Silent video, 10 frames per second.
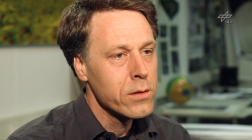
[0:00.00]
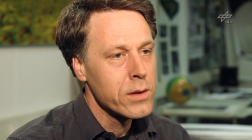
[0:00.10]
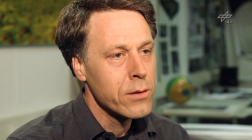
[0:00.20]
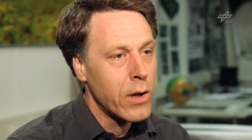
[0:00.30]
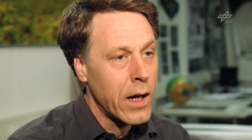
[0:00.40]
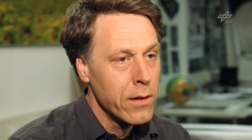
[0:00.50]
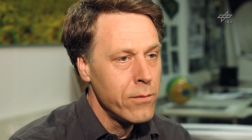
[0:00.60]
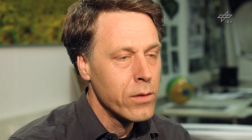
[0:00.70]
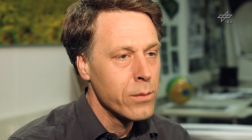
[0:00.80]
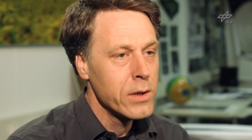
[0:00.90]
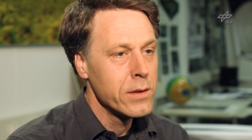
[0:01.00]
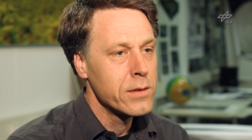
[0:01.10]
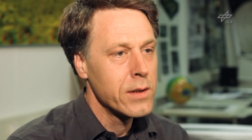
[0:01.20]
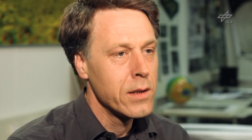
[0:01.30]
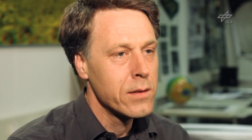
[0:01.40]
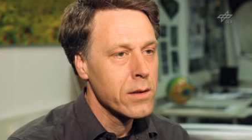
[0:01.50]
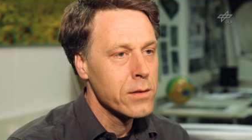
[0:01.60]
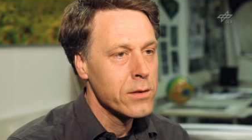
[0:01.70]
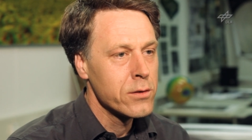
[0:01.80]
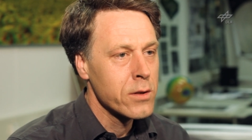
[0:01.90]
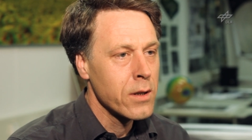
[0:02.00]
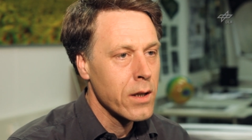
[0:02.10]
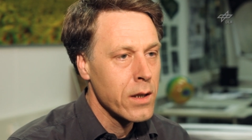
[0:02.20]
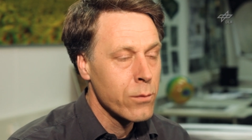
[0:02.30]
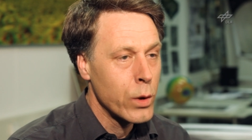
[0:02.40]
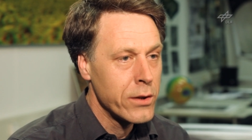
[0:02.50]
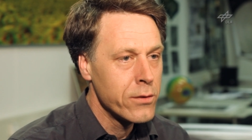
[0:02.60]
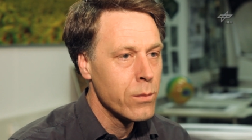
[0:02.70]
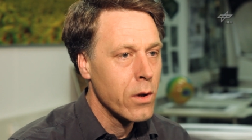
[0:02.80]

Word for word: to derive from these data digital elevation